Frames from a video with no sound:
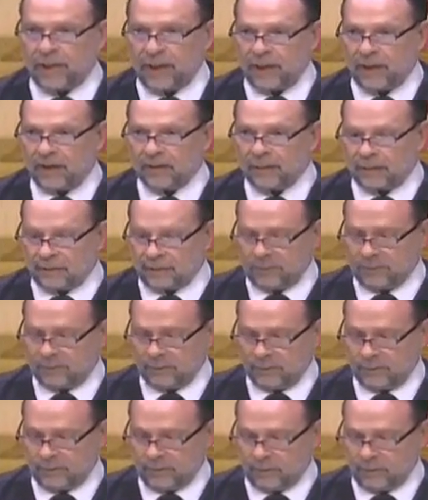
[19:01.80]
about
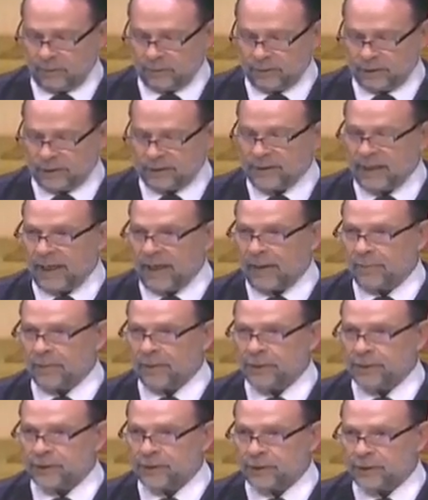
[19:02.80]
the
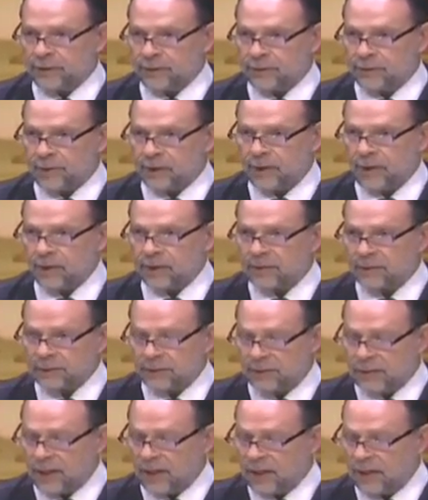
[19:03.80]
damage that
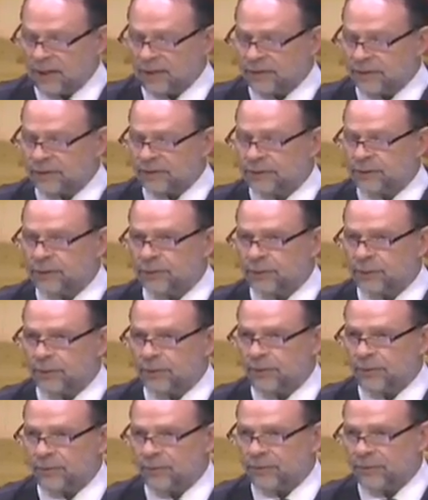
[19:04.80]
drugs does
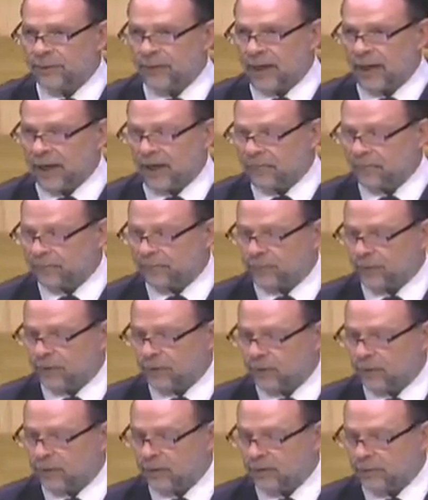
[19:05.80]
to that
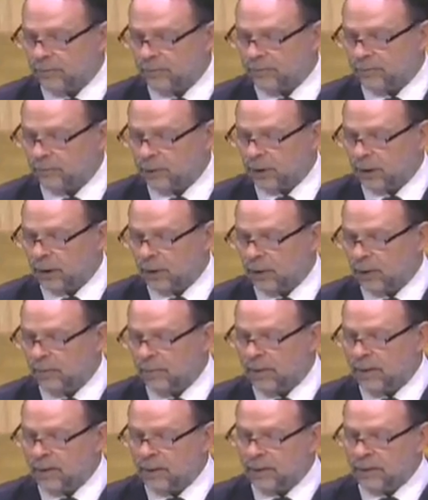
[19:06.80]
frontal
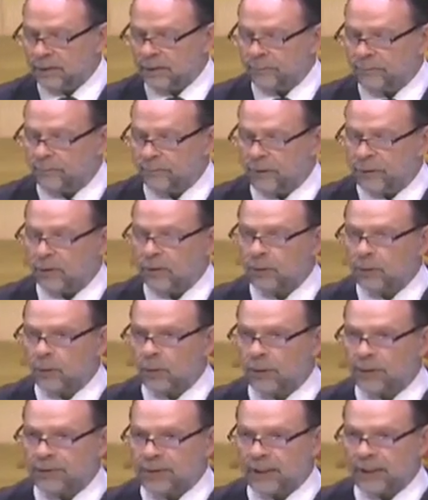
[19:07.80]
lobe, the frontal
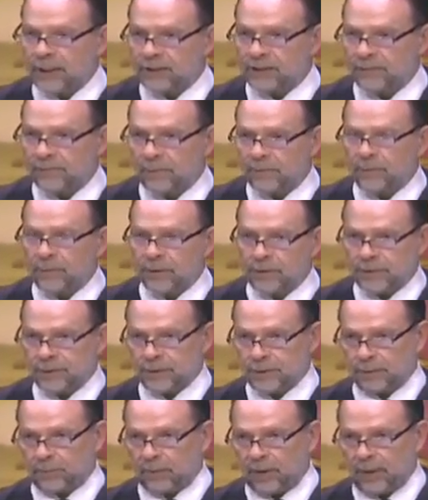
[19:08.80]
cortex of a
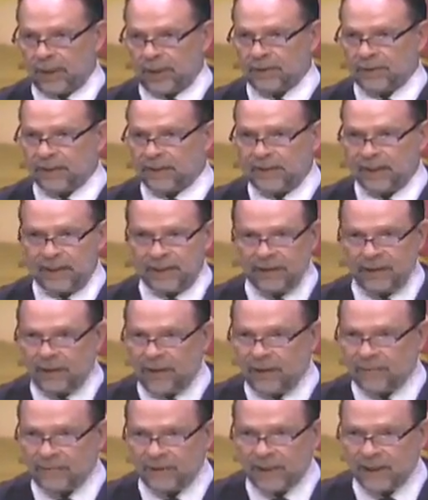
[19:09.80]
person's brain that he didn't
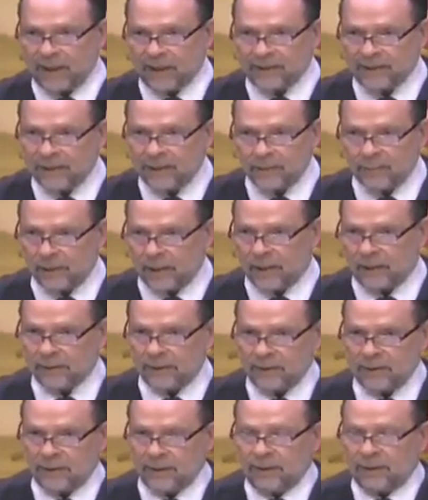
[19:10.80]
have any idea about.